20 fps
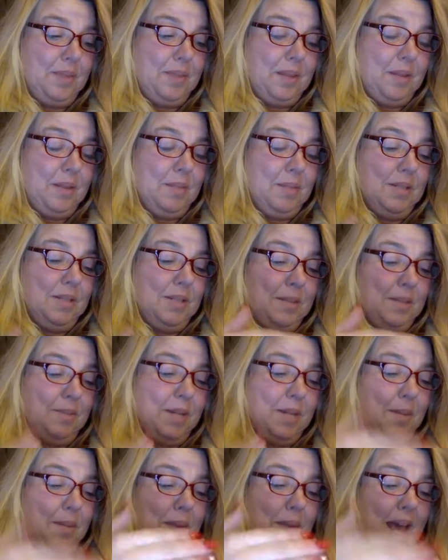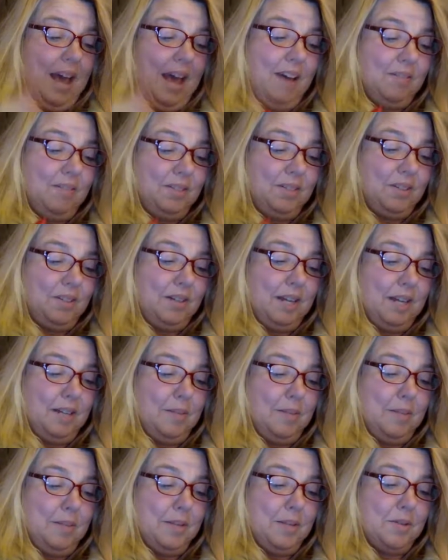But sometime after
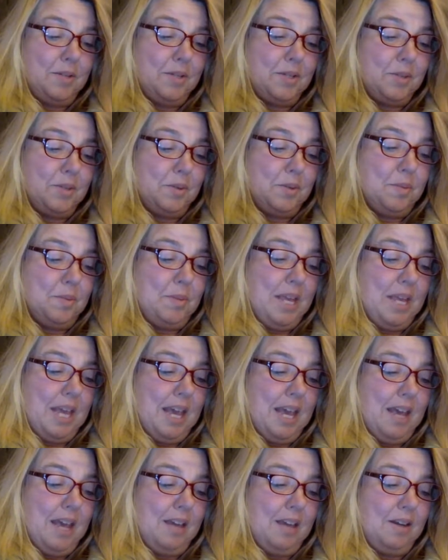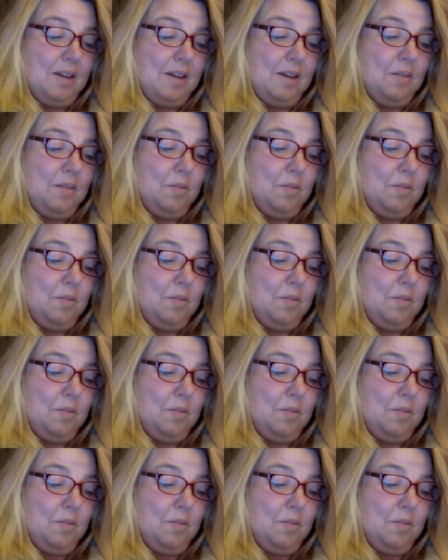elementary school began,